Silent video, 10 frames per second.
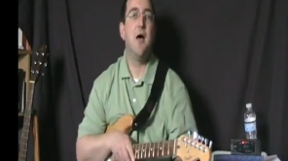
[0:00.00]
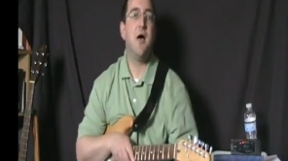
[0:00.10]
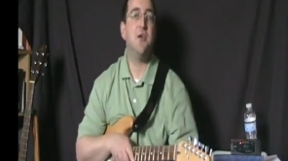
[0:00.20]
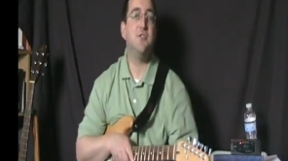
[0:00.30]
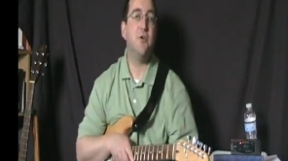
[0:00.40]

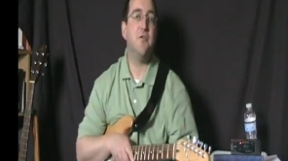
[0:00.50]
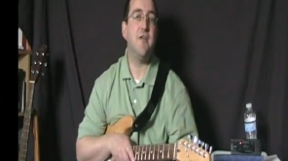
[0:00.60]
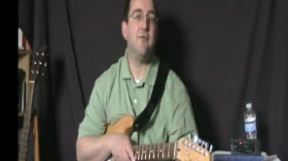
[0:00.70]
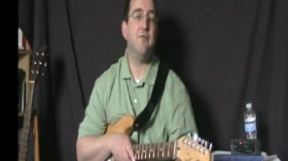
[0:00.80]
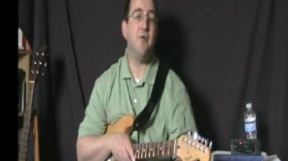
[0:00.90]
so
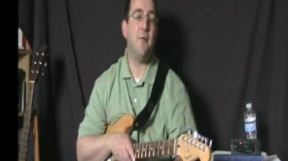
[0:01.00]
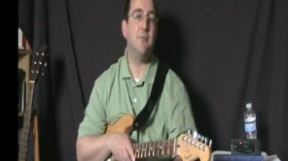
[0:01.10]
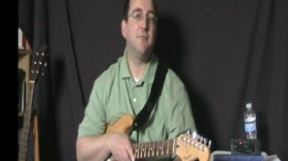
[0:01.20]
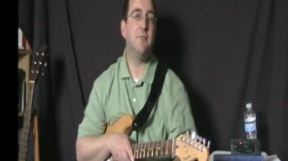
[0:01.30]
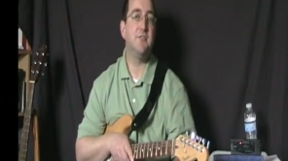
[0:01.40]
that
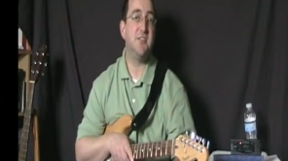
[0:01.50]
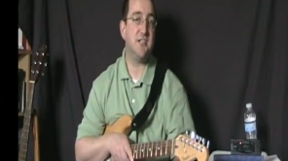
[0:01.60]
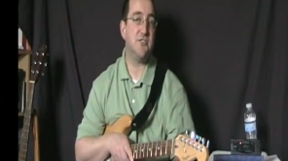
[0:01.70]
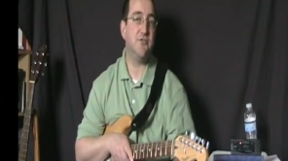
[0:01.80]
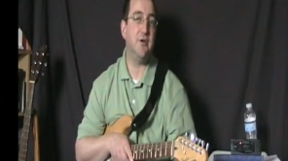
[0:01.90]
from
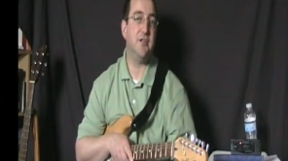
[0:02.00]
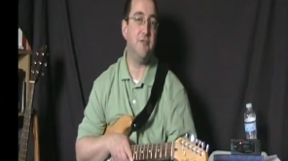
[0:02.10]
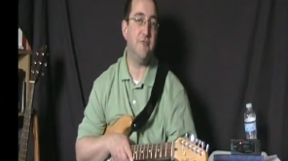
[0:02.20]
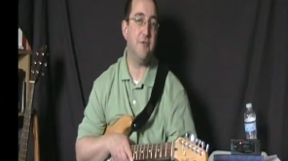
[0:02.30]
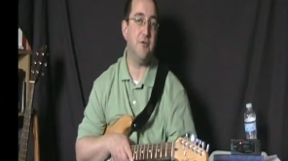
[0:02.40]
6th string
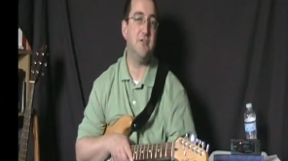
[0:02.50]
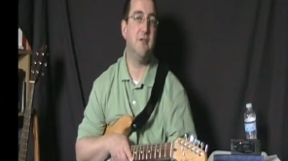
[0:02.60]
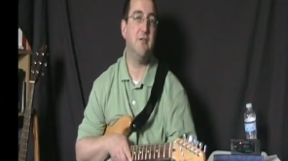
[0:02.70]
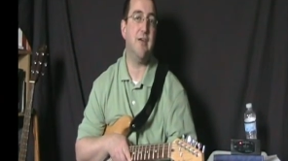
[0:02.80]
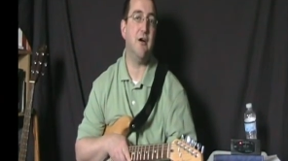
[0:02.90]
to 1st
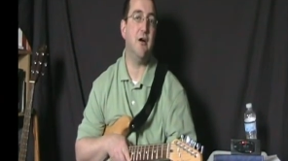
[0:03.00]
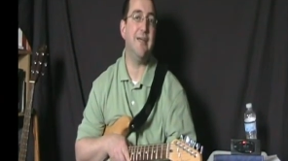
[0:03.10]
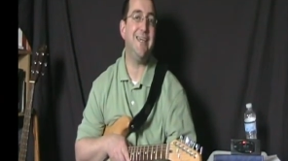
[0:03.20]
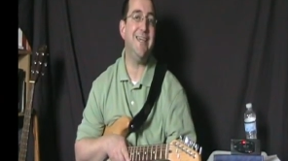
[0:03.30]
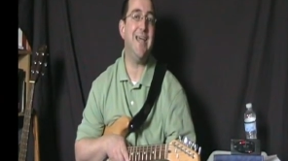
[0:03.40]
they are
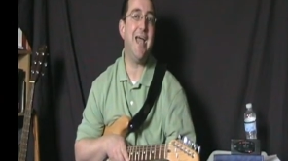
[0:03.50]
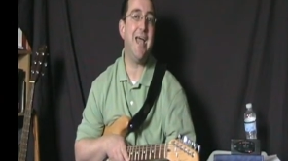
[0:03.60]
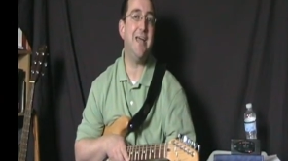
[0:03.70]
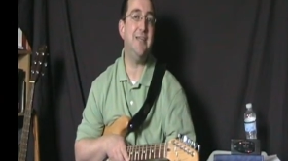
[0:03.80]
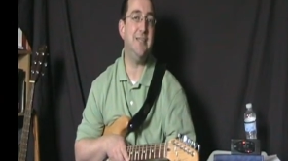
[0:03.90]
E,
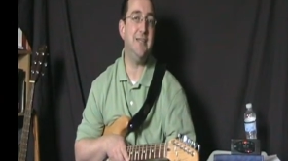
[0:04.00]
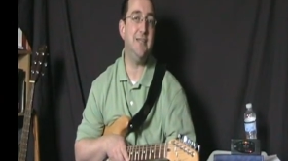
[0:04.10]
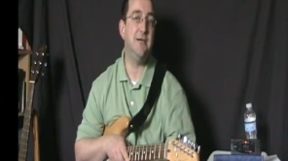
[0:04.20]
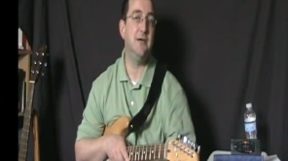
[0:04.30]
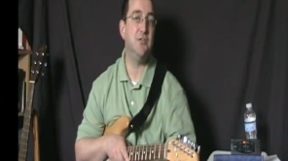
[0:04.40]
A,
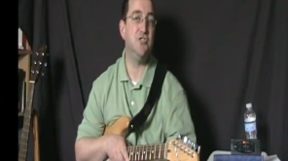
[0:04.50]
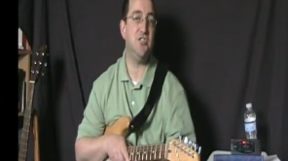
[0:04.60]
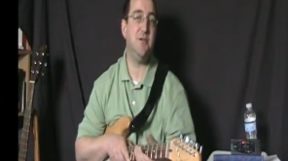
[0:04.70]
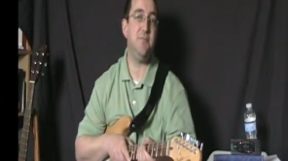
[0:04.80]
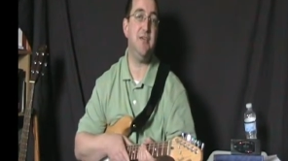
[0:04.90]
D,
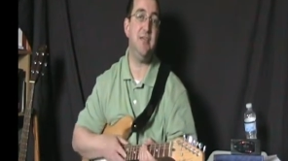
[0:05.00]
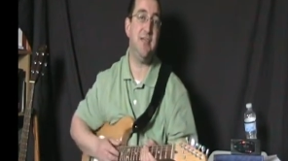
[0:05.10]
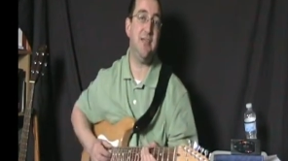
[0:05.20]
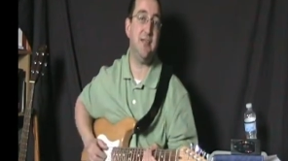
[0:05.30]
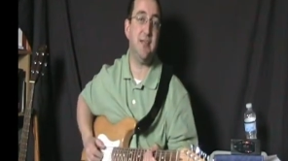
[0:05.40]
G, B,
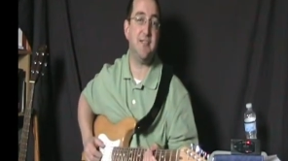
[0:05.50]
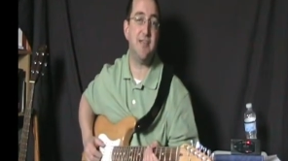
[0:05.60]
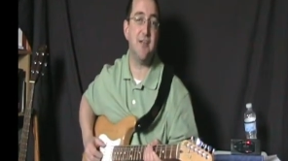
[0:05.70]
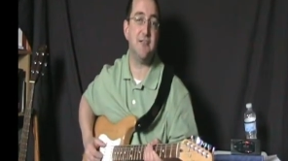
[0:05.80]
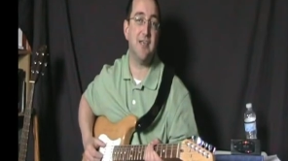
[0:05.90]
E. And it
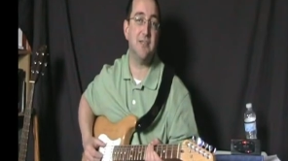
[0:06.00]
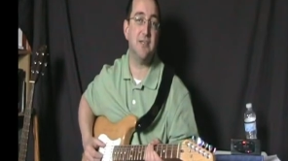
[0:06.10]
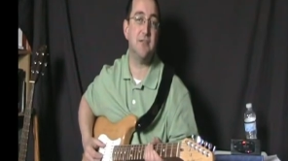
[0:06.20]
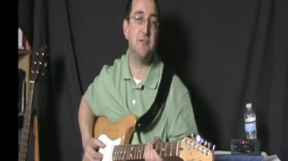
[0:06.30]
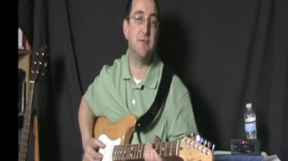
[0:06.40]
sounds like
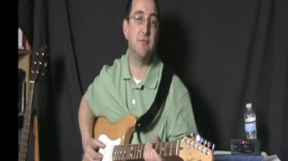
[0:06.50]
this.